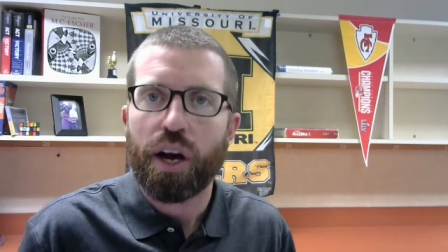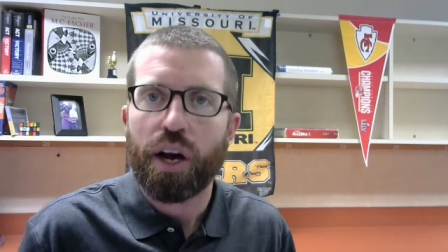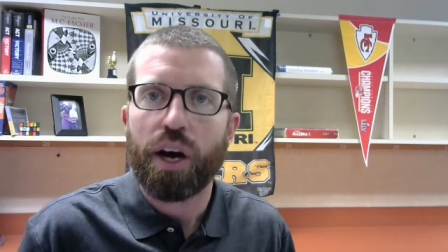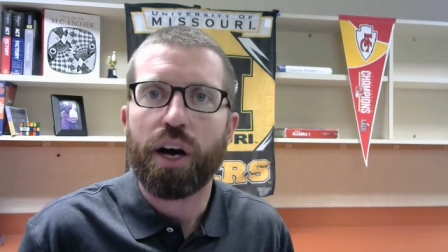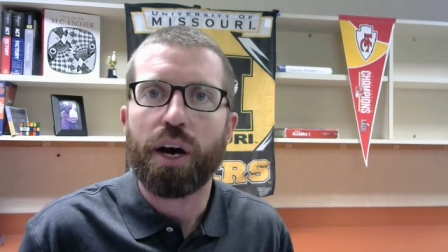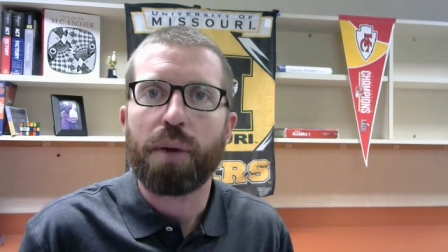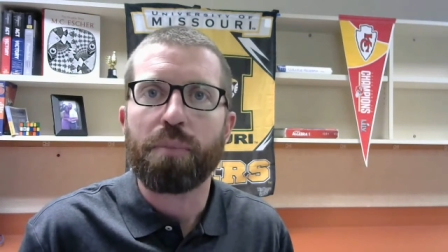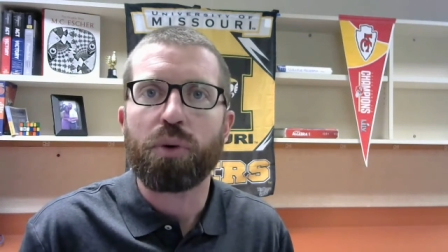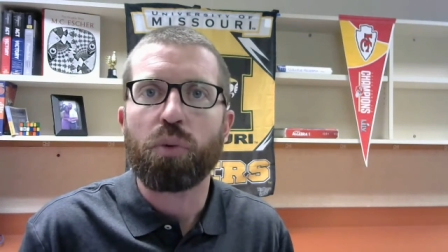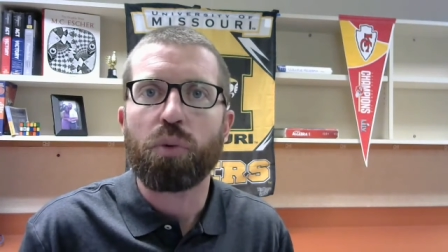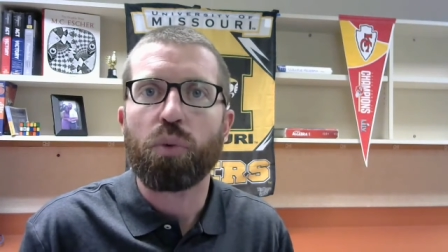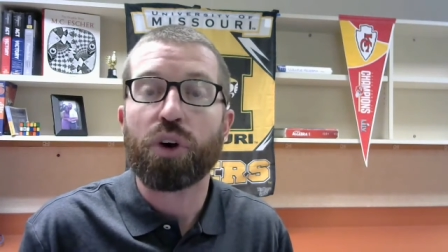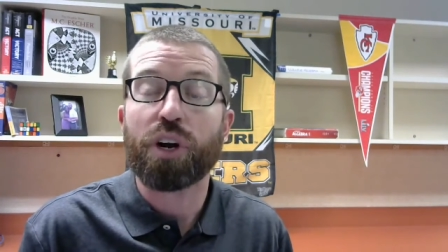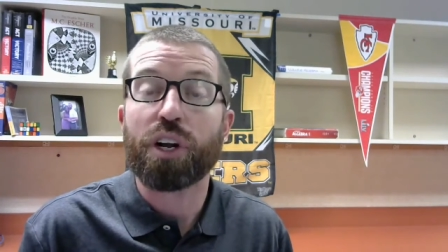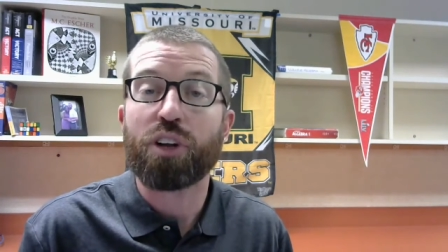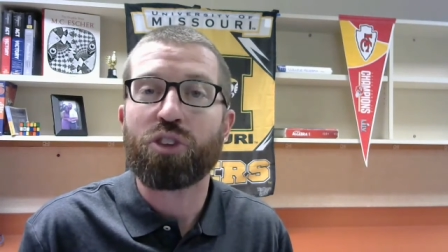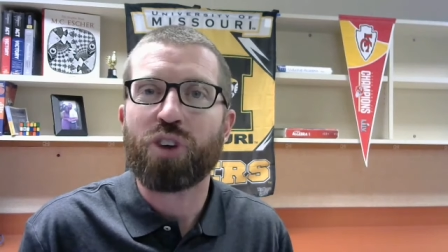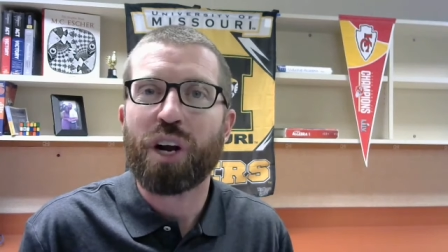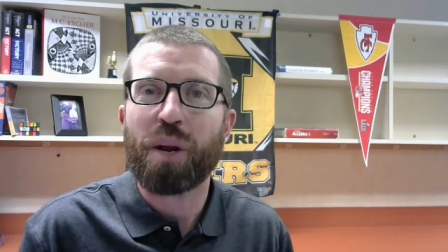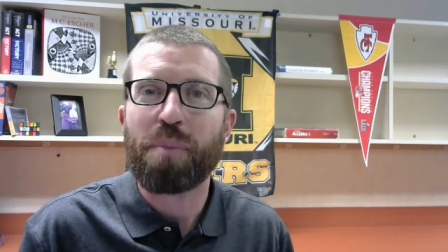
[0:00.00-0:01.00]
Um, we're
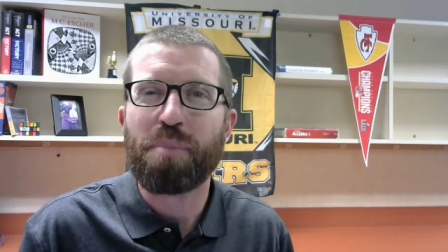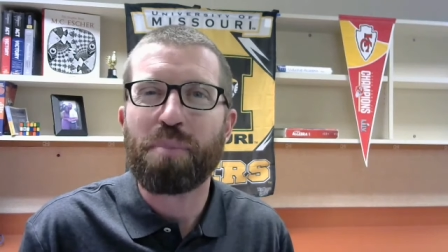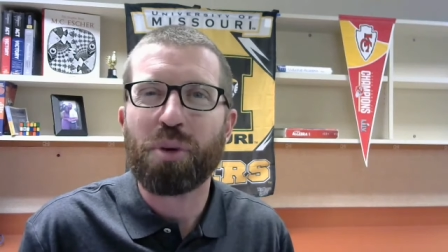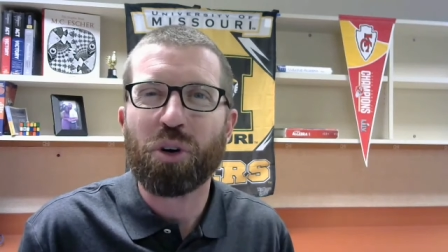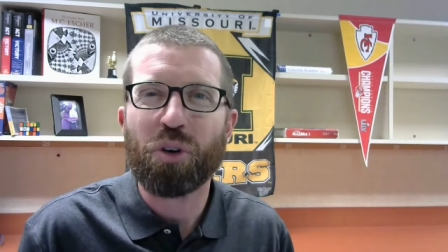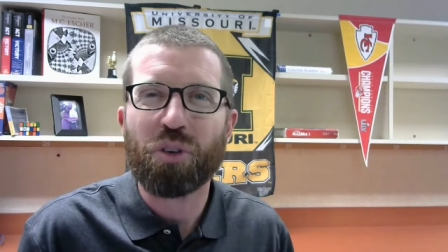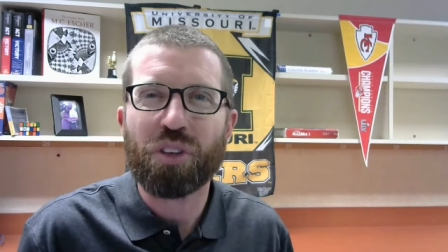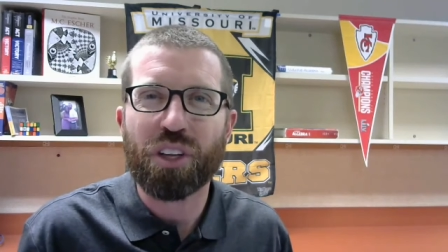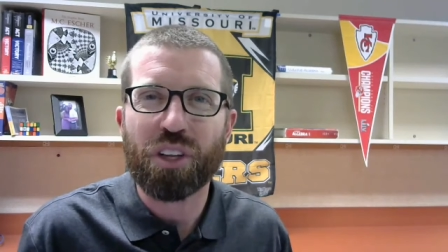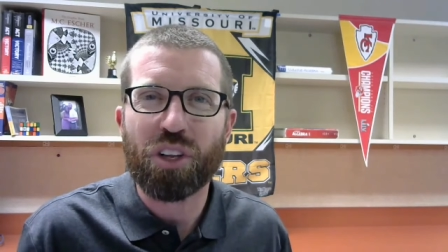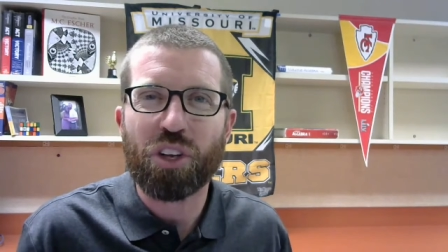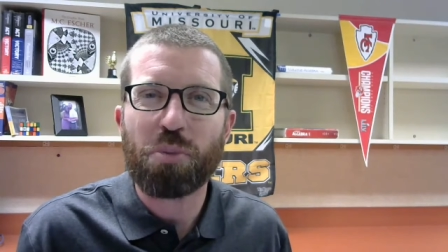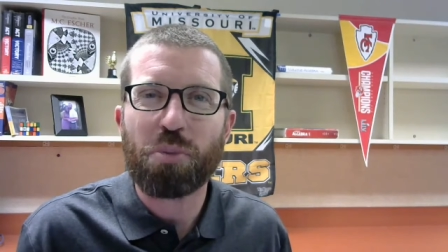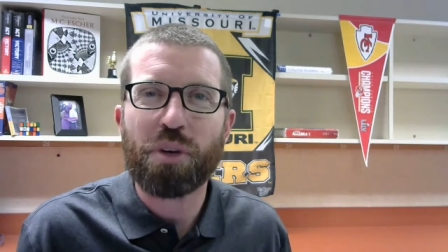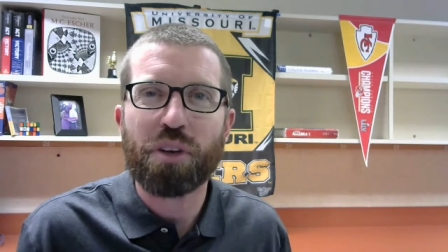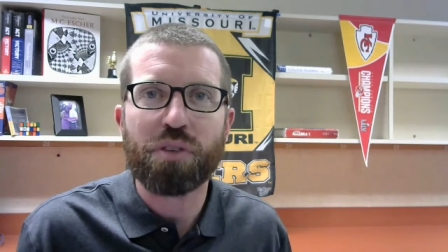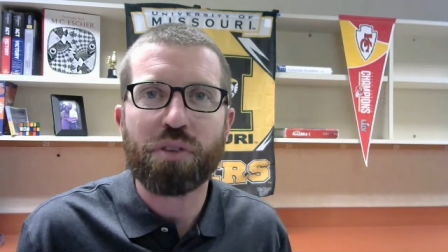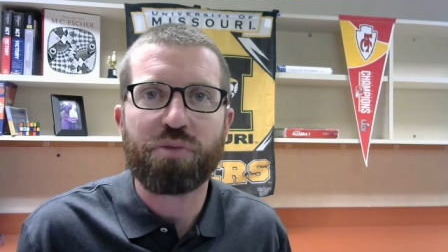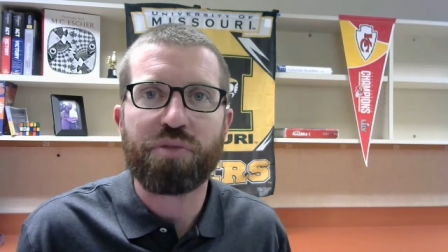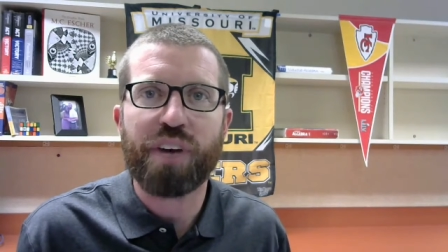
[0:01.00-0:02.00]
going to try to build a little
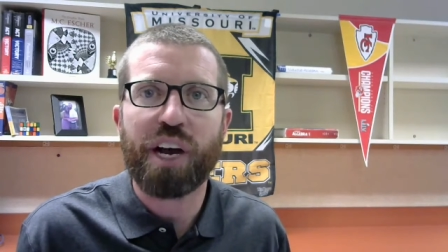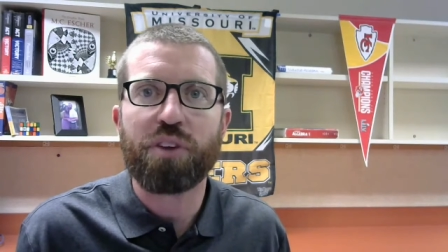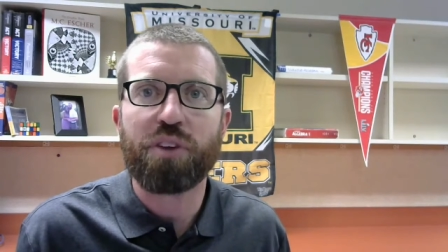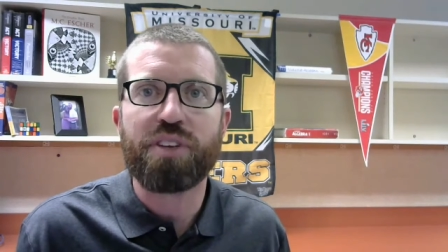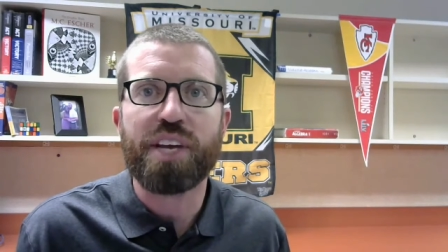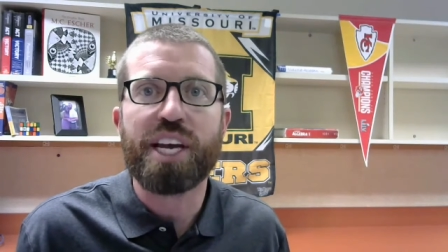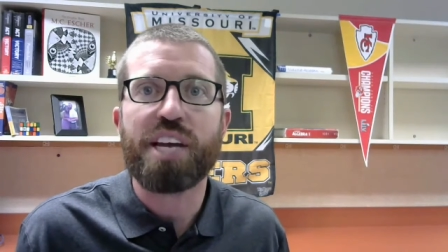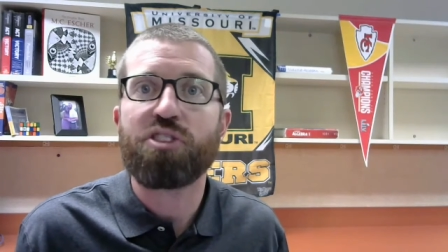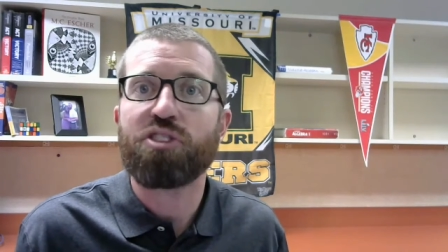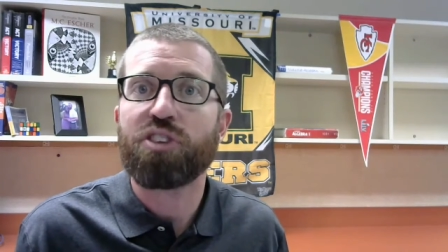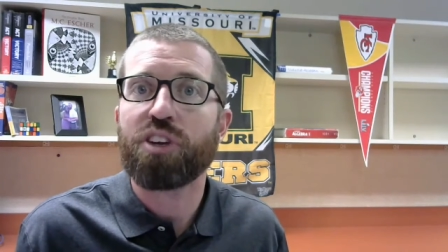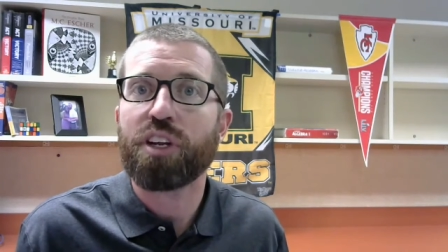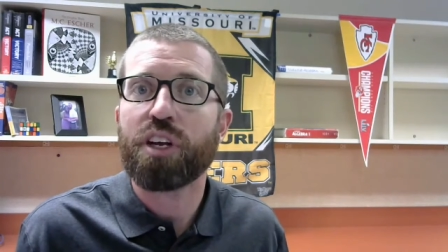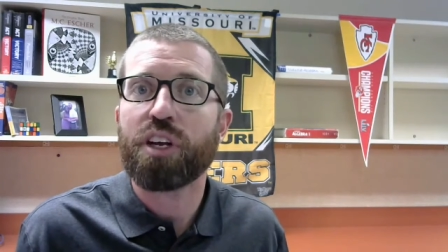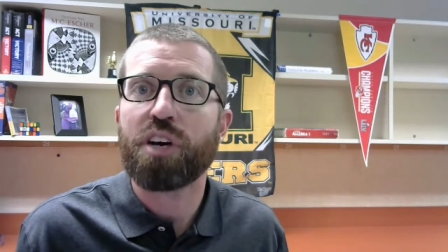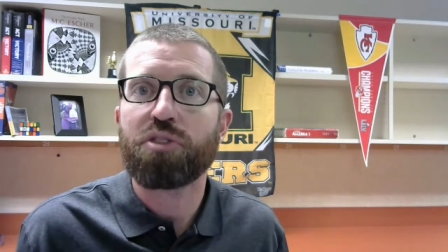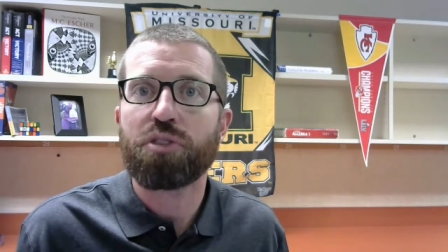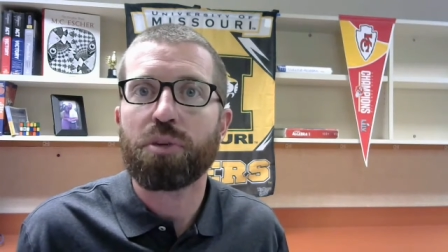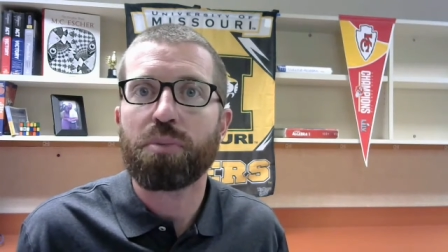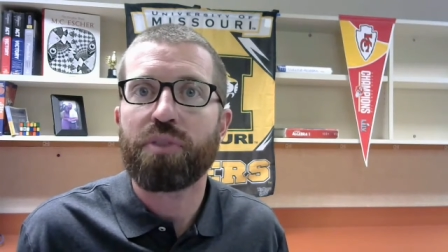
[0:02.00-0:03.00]
bit of a foundation
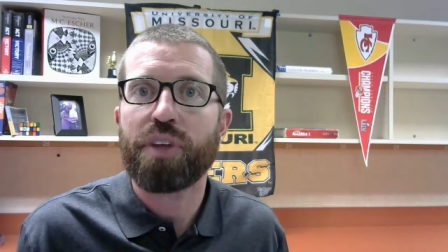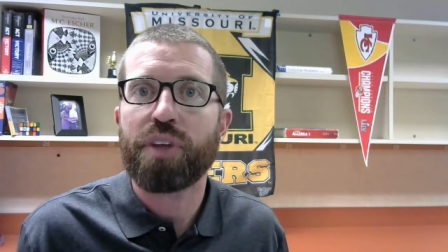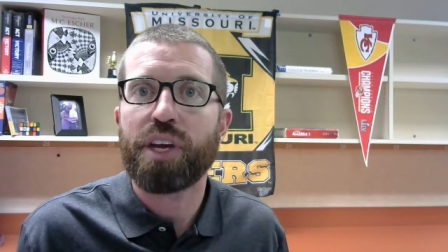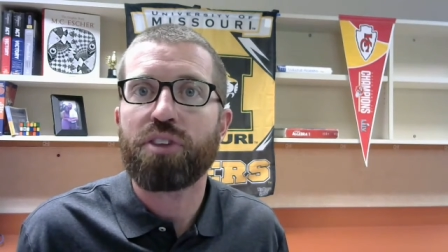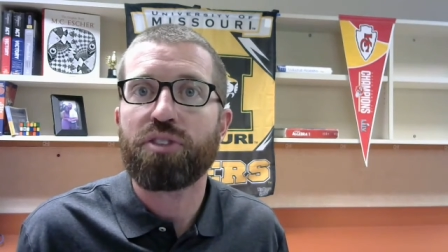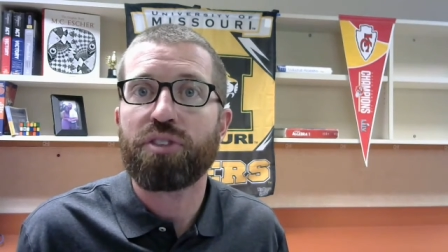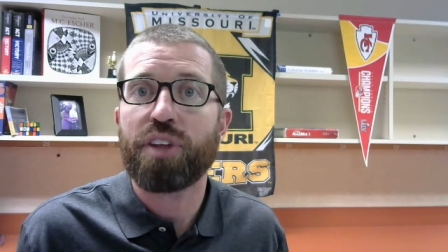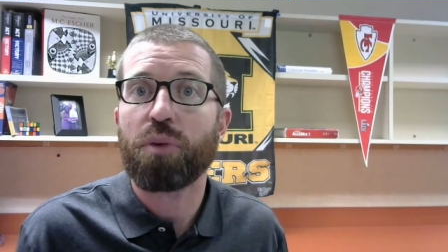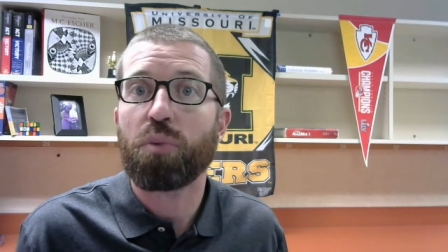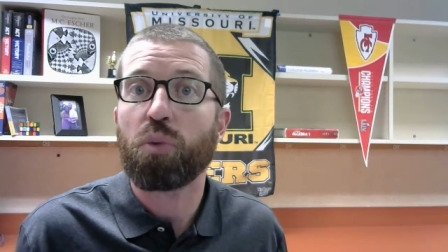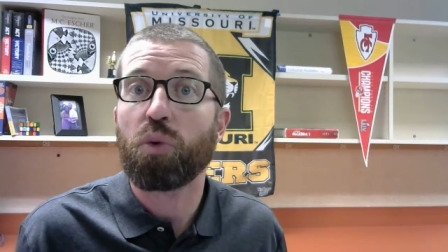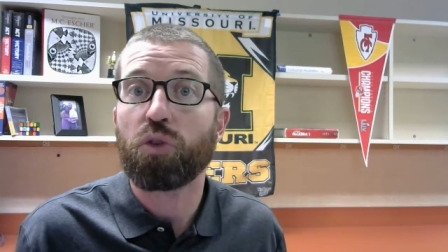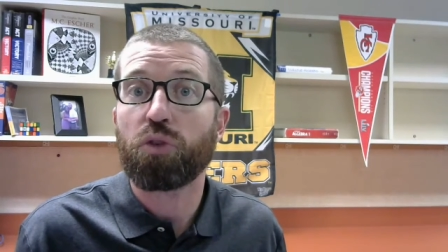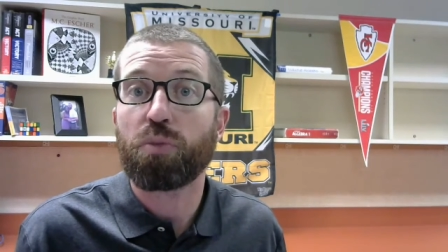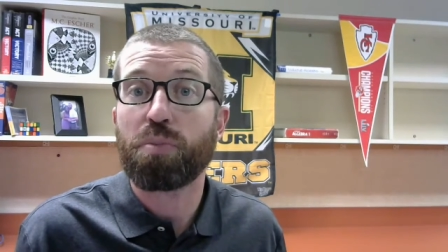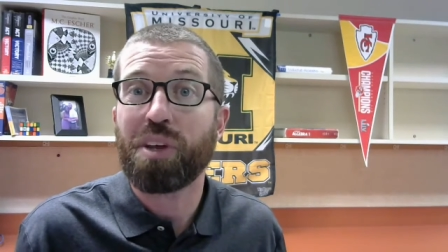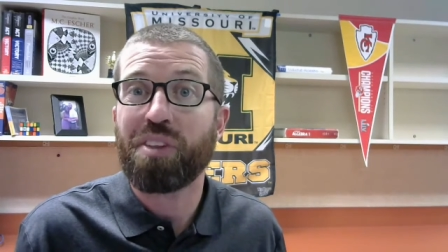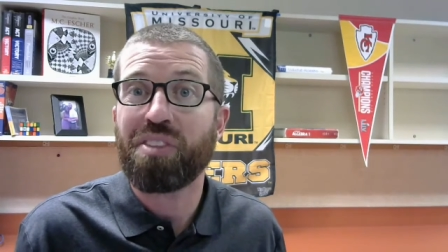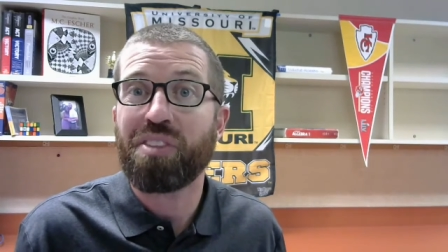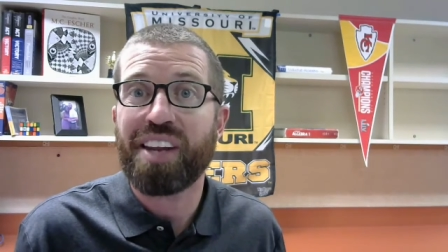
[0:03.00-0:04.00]
of some things that we'll
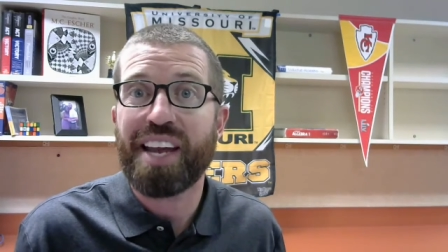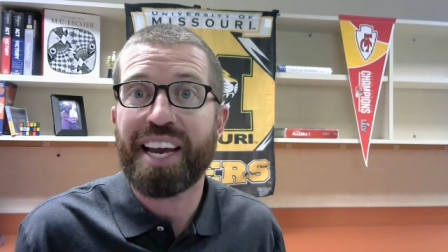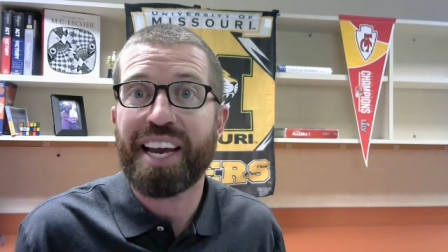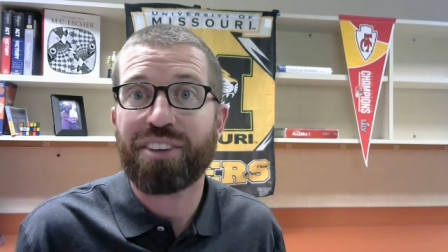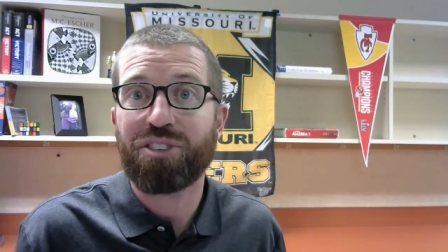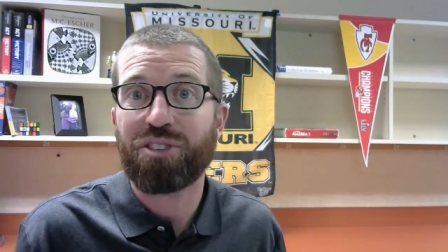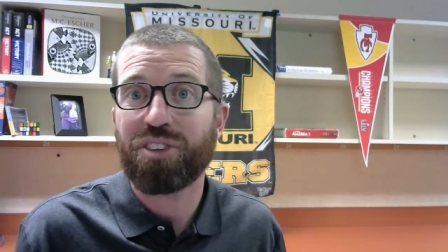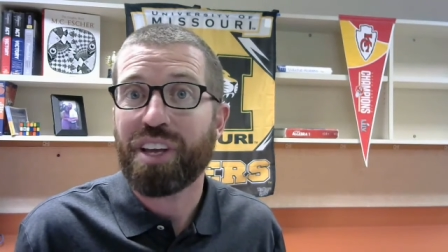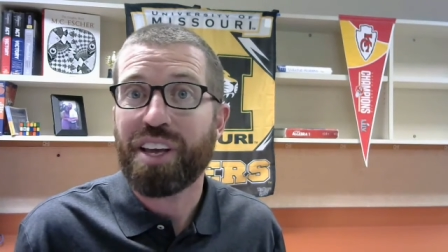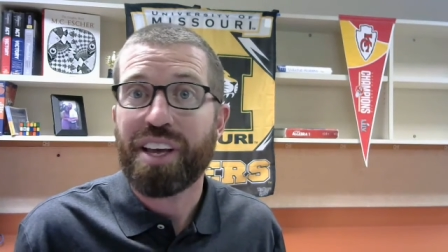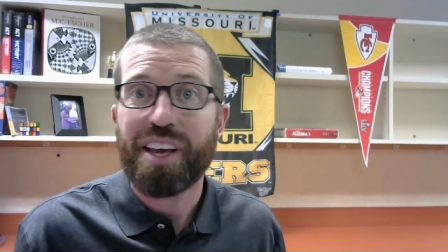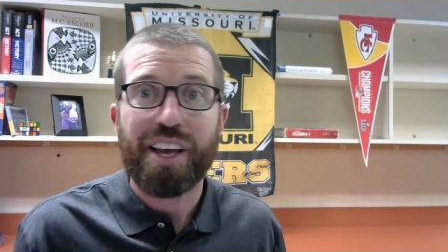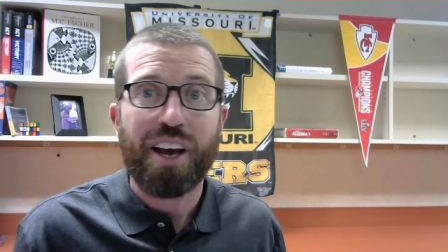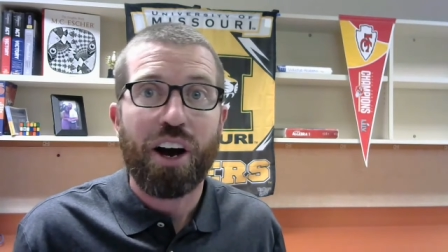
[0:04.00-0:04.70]
spend the next